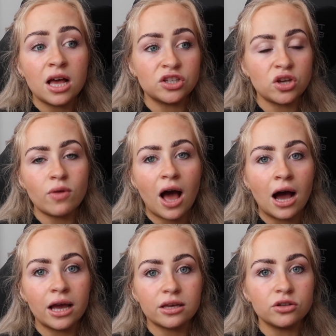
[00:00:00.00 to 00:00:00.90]
and so that
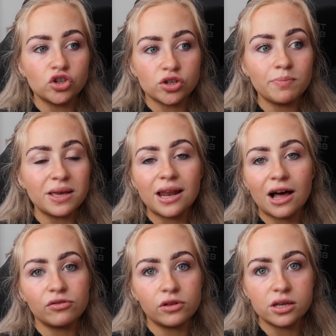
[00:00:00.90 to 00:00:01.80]
I can just be an
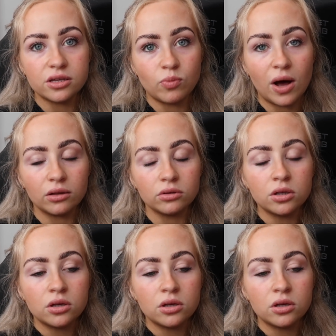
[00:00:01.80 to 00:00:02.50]
athlete as well,